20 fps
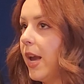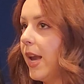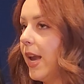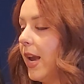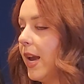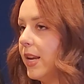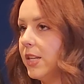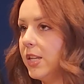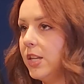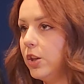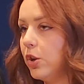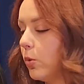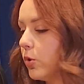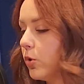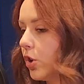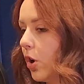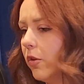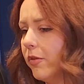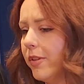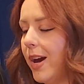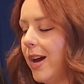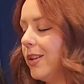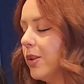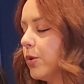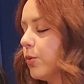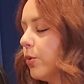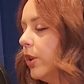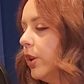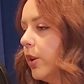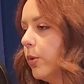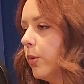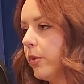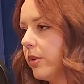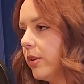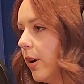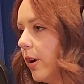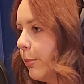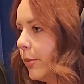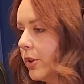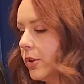And he knows all that. He's really good with
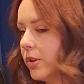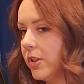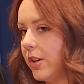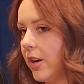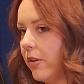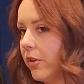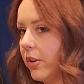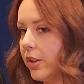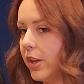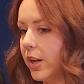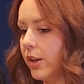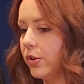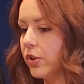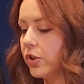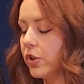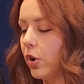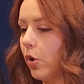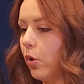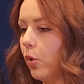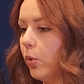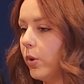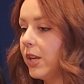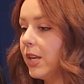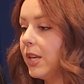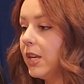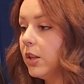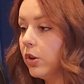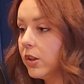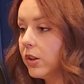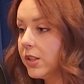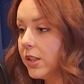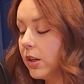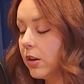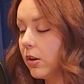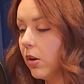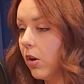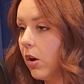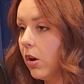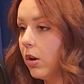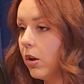numbers and everything. So he looked at it
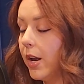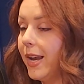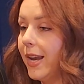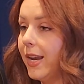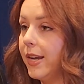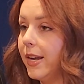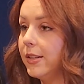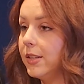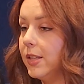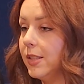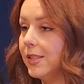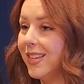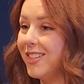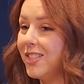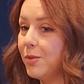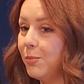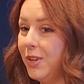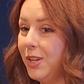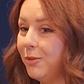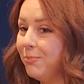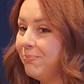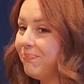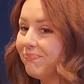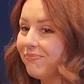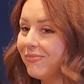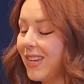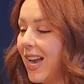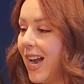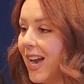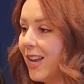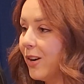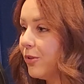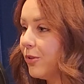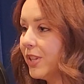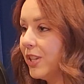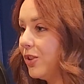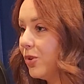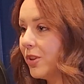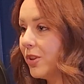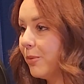all and he said to me, I don't
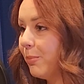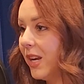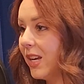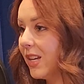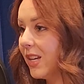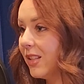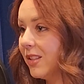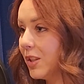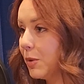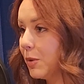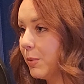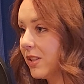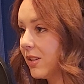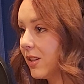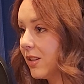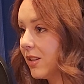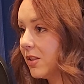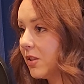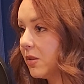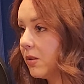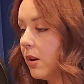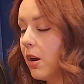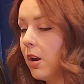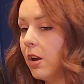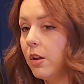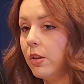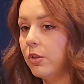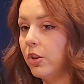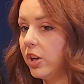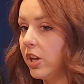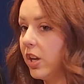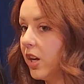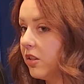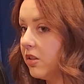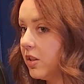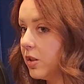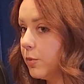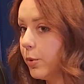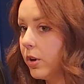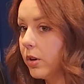think you can make it in this business. Looking
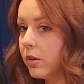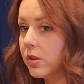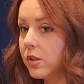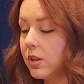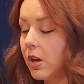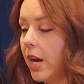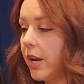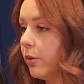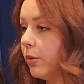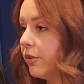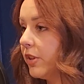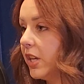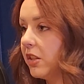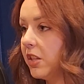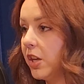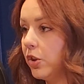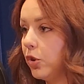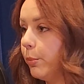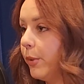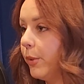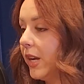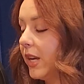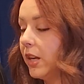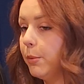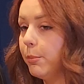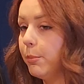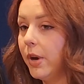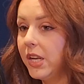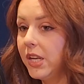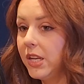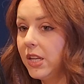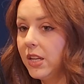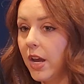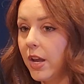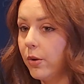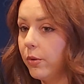at these books, I don't think that you'll make any money.